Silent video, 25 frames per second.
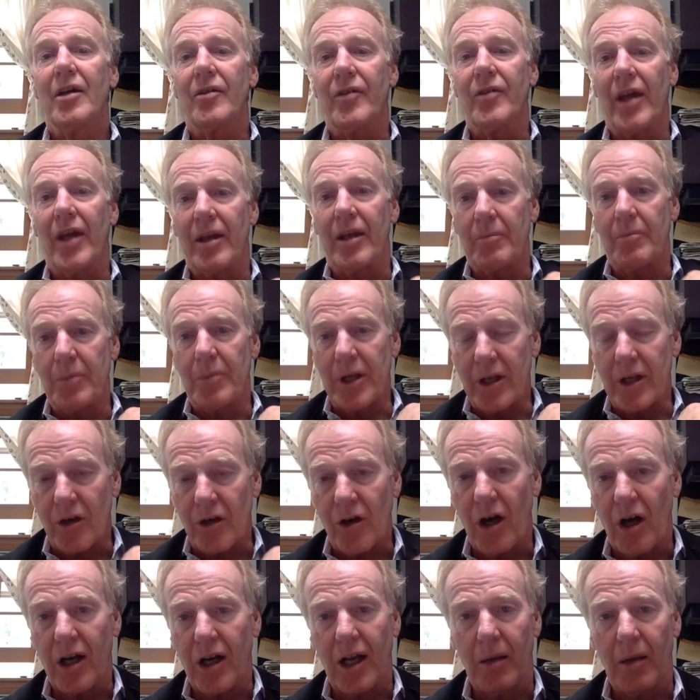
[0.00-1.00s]
than being
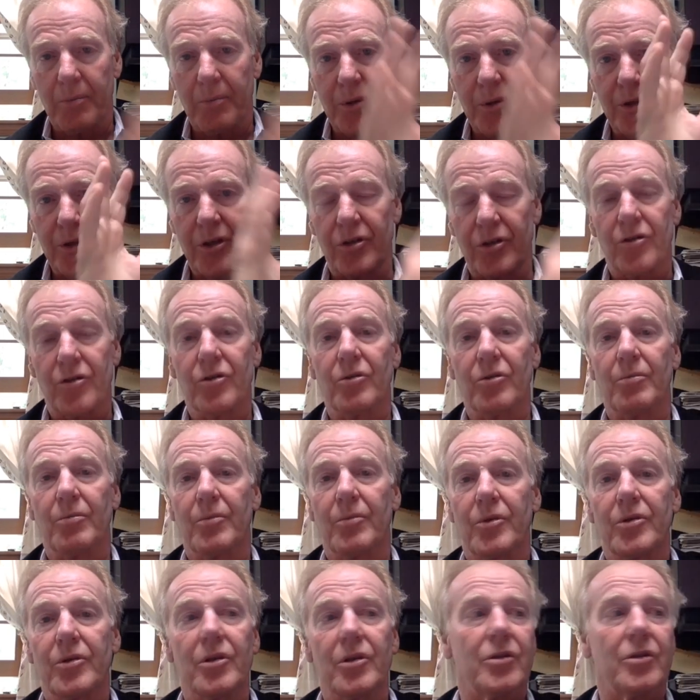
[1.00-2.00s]
caught up in the,
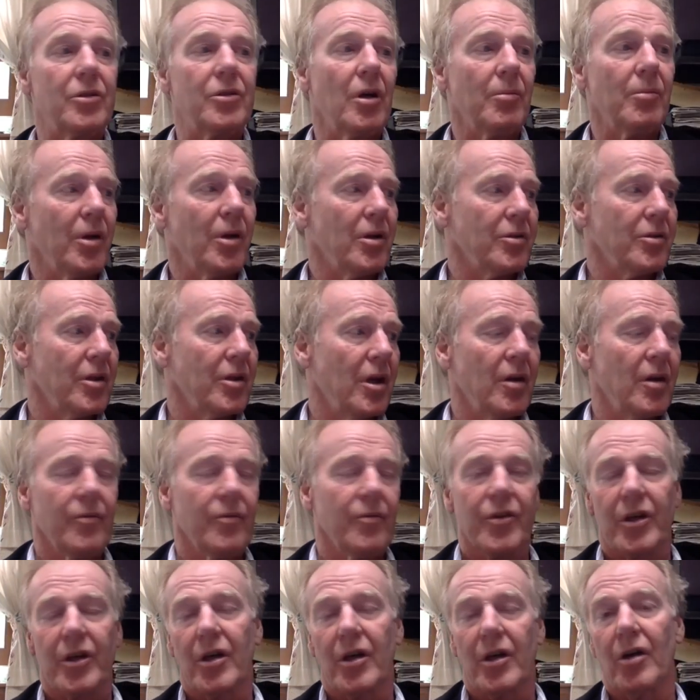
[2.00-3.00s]
tum- the tumult
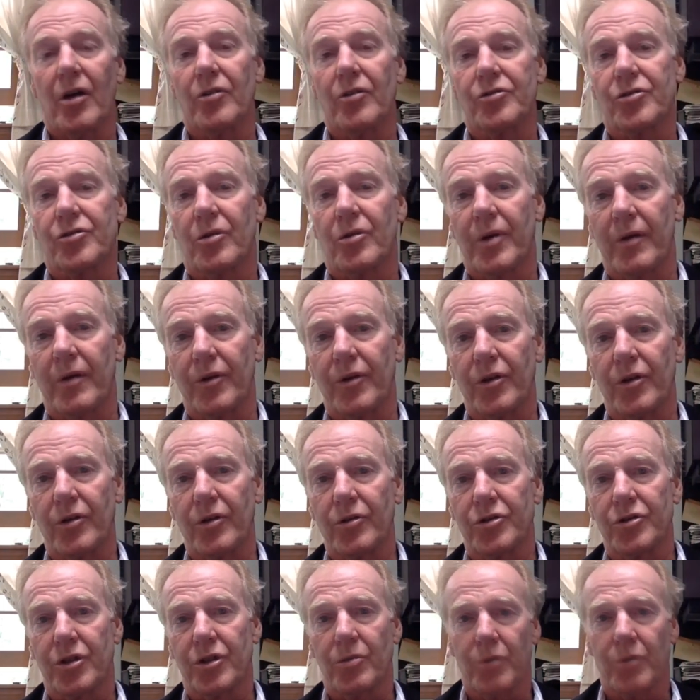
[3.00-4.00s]
of the Cultural
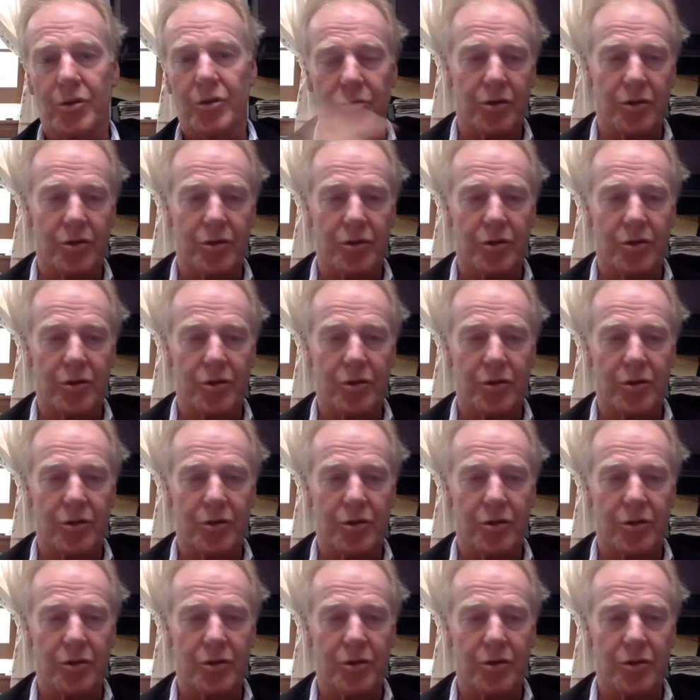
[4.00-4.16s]
Revolution,